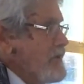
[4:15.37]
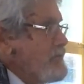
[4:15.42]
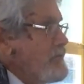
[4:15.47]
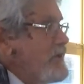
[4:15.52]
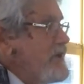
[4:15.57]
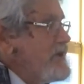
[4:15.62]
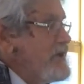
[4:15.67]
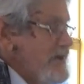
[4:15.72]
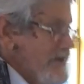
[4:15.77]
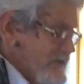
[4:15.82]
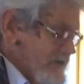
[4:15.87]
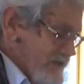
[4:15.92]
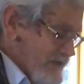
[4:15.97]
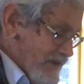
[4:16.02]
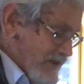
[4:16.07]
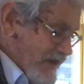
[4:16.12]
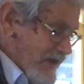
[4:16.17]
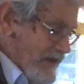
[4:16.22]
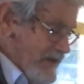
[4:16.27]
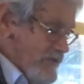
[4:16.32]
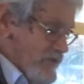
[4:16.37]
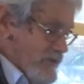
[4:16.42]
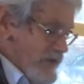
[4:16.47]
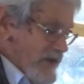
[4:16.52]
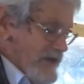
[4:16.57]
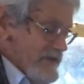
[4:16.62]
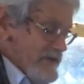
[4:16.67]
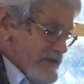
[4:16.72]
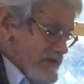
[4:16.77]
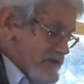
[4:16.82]
But is it there to
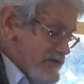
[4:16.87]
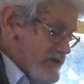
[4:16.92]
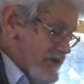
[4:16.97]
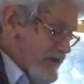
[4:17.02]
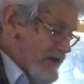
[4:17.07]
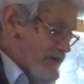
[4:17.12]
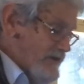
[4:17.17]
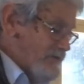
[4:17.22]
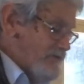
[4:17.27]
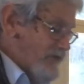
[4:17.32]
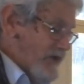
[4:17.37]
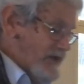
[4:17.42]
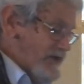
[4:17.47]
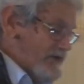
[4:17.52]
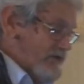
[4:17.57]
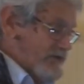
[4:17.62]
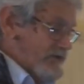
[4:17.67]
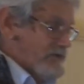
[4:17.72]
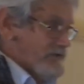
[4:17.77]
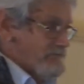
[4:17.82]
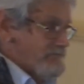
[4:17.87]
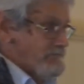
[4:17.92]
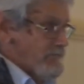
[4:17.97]
actually change function?